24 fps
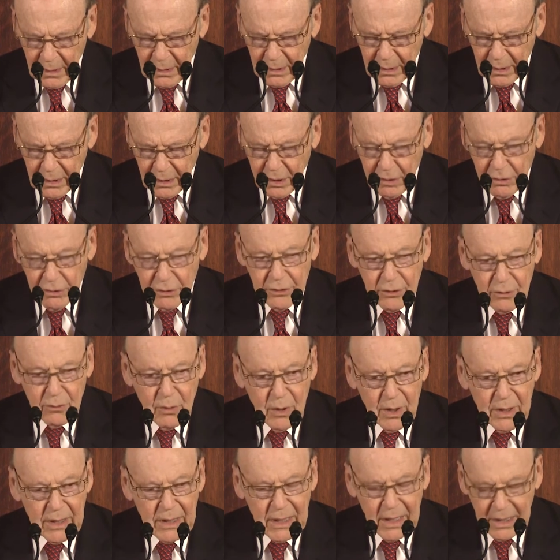Along the
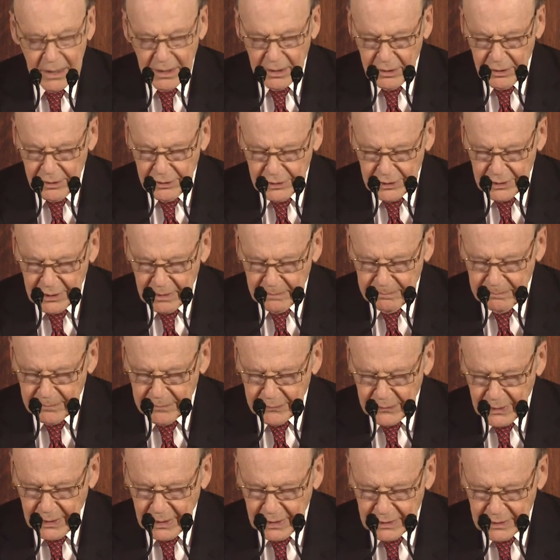way, I learned some
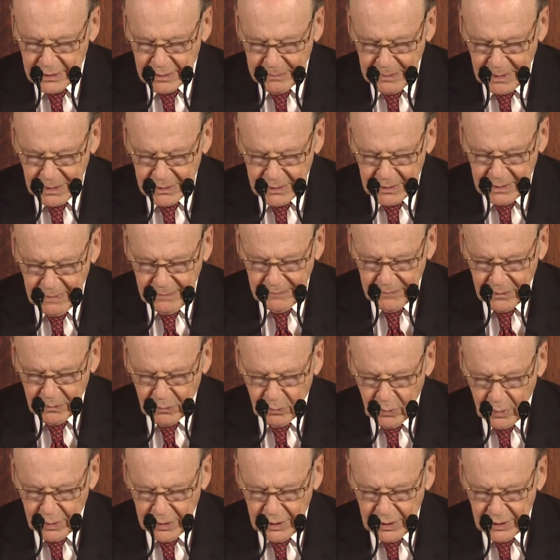things about
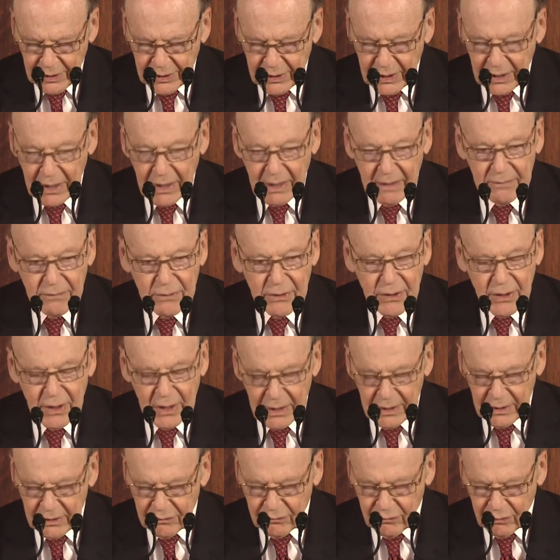giving. One is that
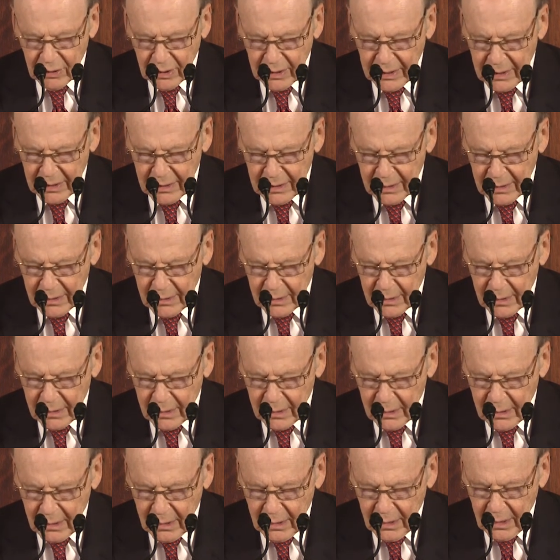everything is related.
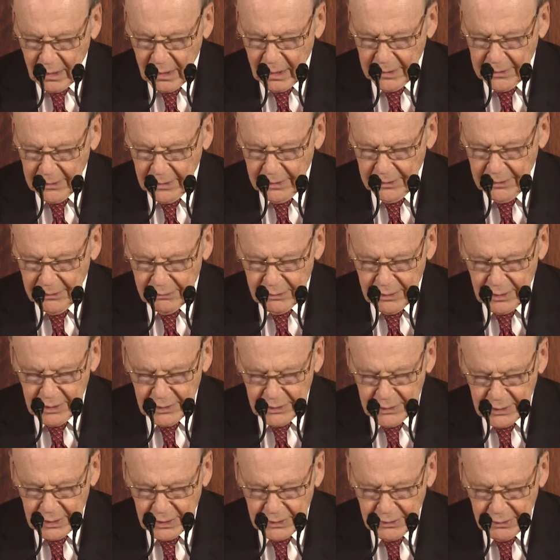Another
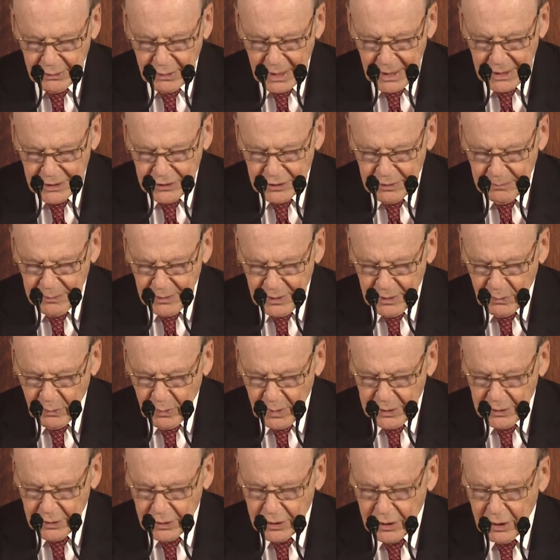is that there has to be a
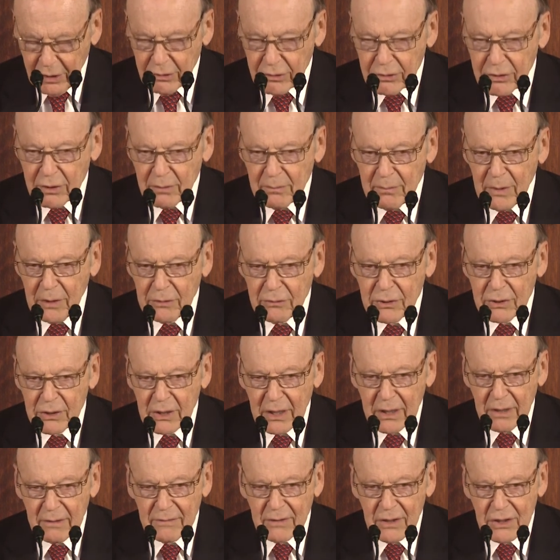way to coax the most
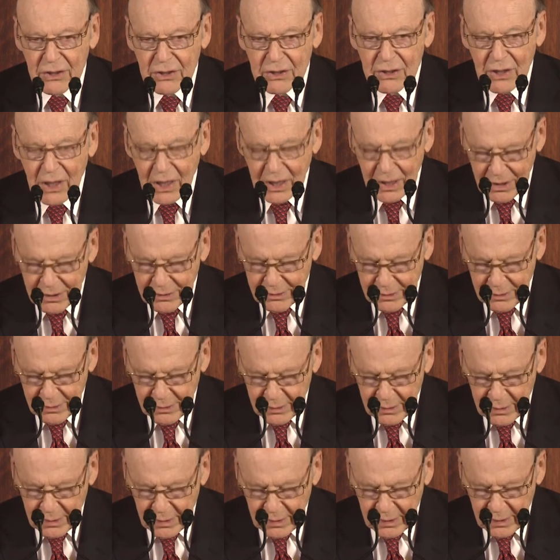out of each dollar
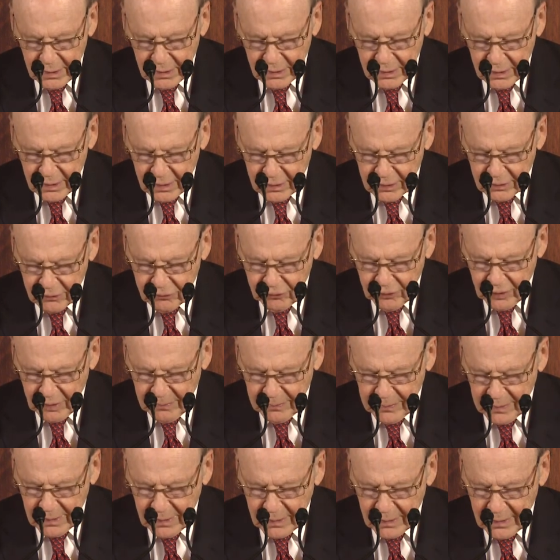
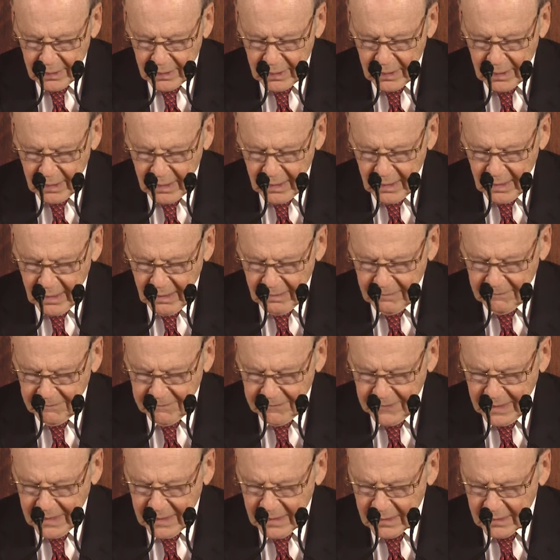contributed. And
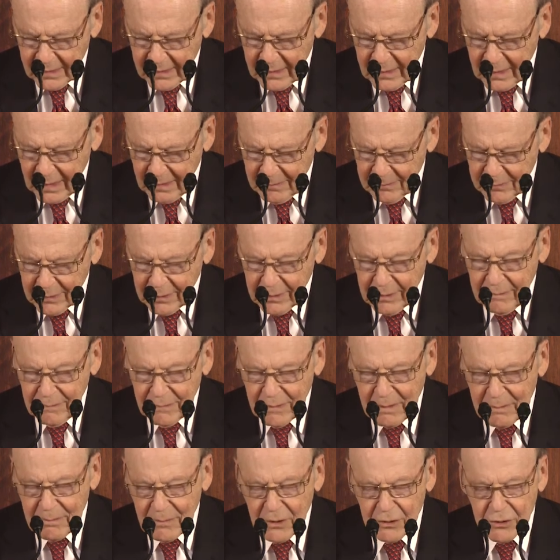finally, I believe
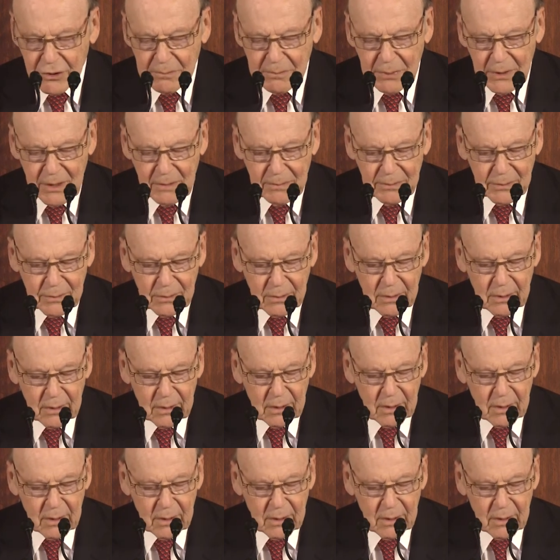that most people